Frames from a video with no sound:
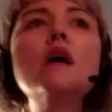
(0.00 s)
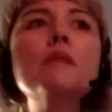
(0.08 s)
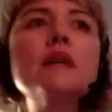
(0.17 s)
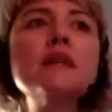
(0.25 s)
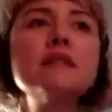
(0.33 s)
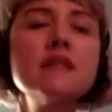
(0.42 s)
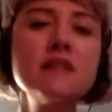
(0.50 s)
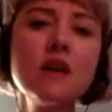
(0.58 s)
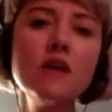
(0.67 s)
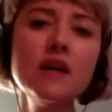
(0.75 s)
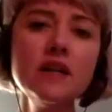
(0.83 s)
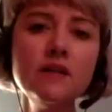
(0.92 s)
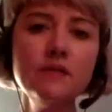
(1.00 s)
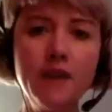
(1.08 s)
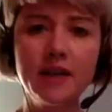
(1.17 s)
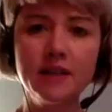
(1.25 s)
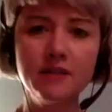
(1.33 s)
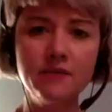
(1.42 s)
but as a side
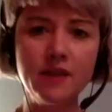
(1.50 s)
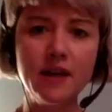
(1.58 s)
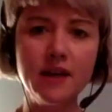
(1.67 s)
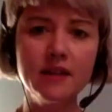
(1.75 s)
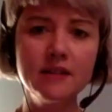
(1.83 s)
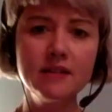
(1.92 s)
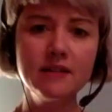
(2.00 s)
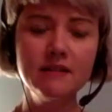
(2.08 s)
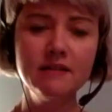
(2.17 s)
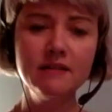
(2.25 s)
effect of that